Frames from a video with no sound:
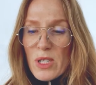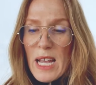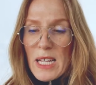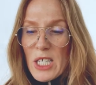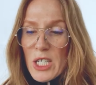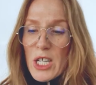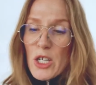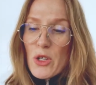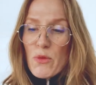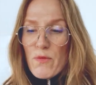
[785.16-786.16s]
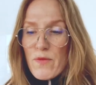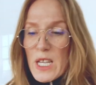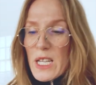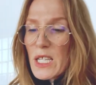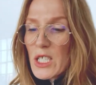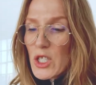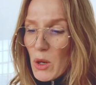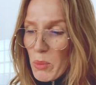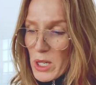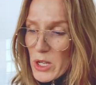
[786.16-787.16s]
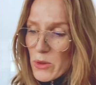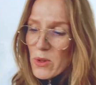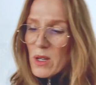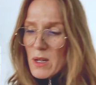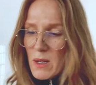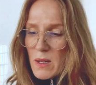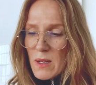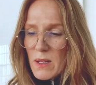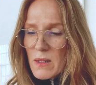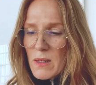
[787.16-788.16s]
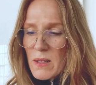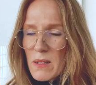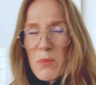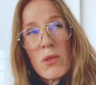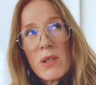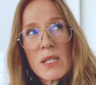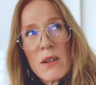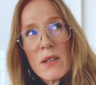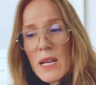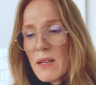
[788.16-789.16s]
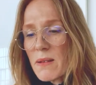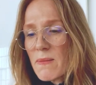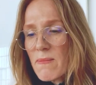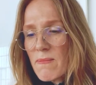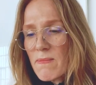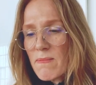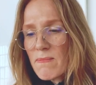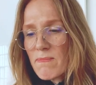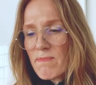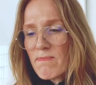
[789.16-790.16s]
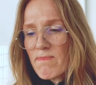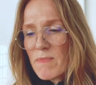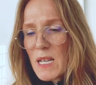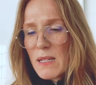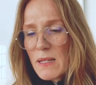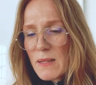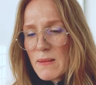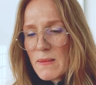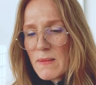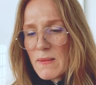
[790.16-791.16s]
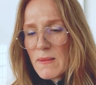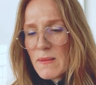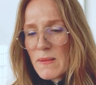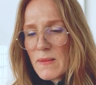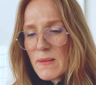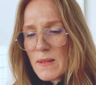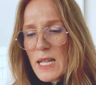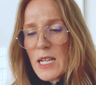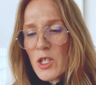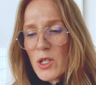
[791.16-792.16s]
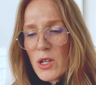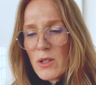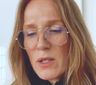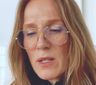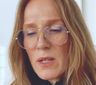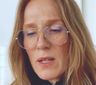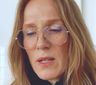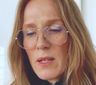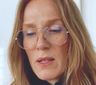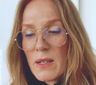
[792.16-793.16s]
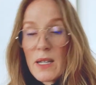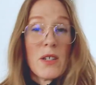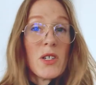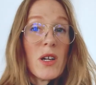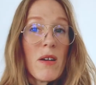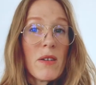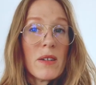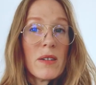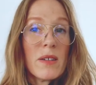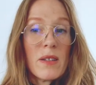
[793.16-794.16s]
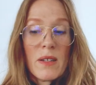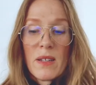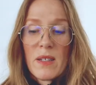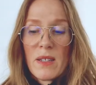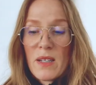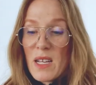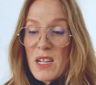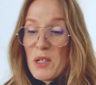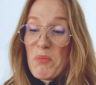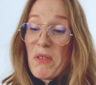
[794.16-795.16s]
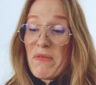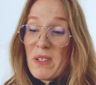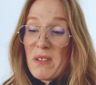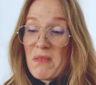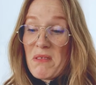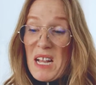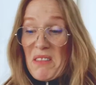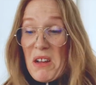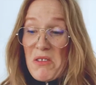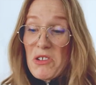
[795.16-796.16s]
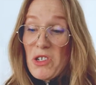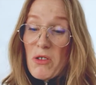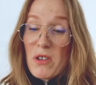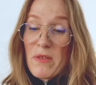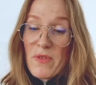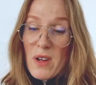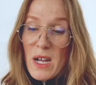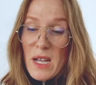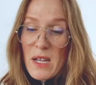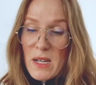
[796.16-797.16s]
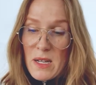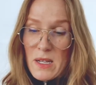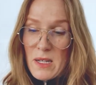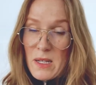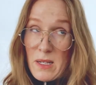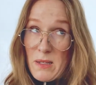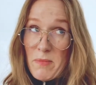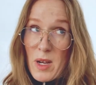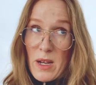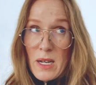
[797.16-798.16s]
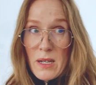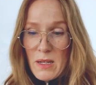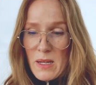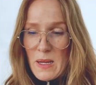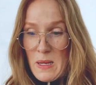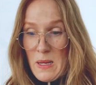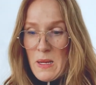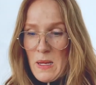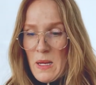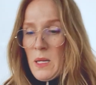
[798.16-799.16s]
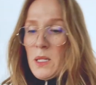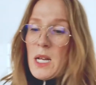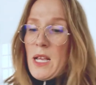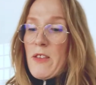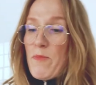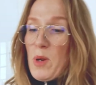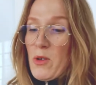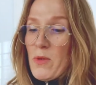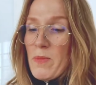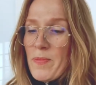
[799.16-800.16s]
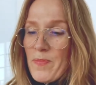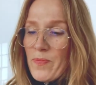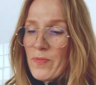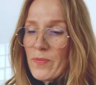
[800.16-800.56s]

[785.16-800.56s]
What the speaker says: S, T, U, V, W. Boys, are they? Yes. Inish Turk. Inish Shark. Inish Boffin. At their jogger fry. Mine. Sleeve bloom.